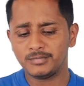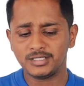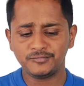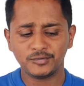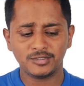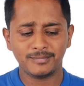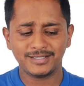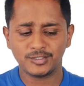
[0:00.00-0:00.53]

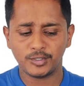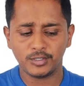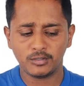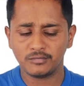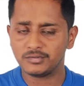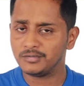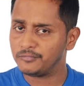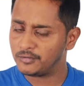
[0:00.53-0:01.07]
for the majority
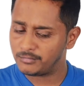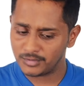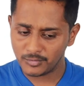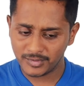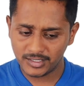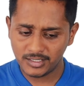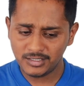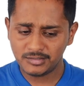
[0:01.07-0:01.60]
of the firm
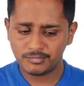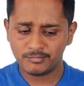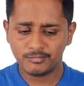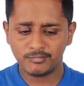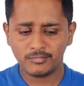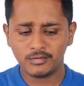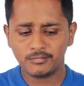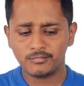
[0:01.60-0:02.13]
nowadays.
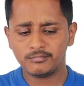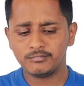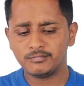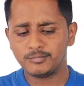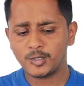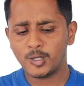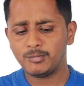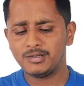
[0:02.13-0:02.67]

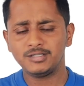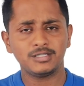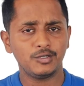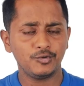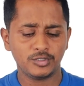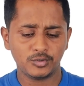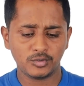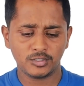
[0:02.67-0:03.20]
Probable
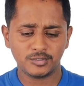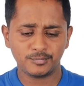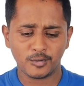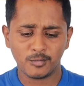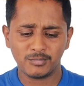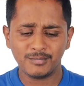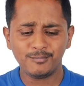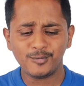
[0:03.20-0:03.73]
solution to this
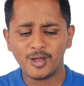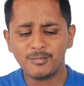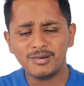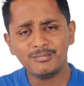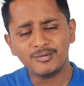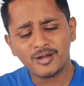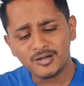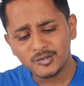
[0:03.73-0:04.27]
problem.
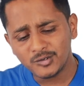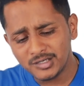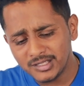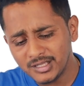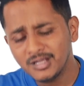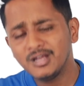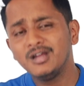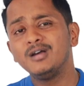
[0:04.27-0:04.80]
Problem
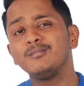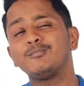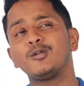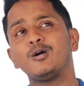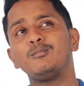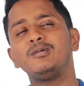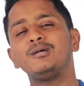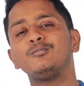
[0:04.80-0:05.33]

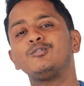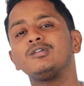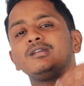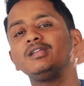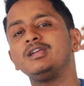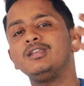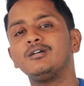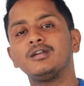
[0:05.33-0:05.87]

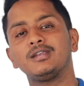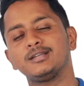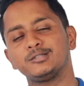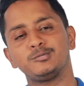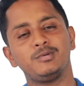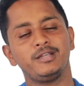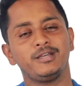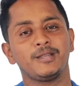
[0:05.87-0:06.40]
only not
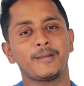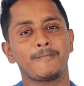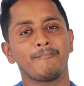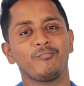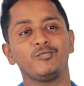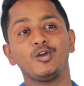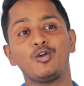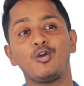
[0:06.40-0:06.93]
explained.
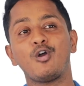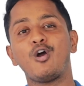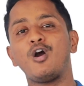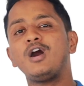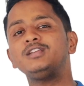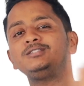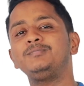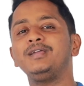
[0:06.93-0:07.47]
The
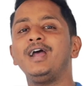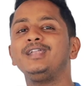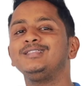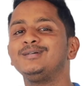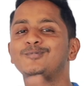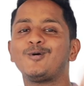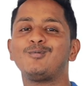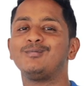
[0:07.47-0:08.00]
cause behind
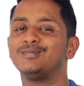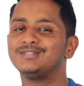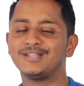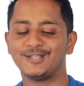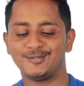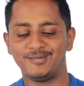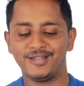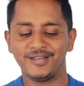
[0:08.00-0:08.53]
the problem is
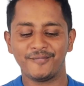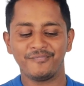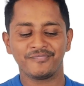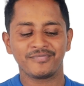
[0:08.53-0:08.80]
explained.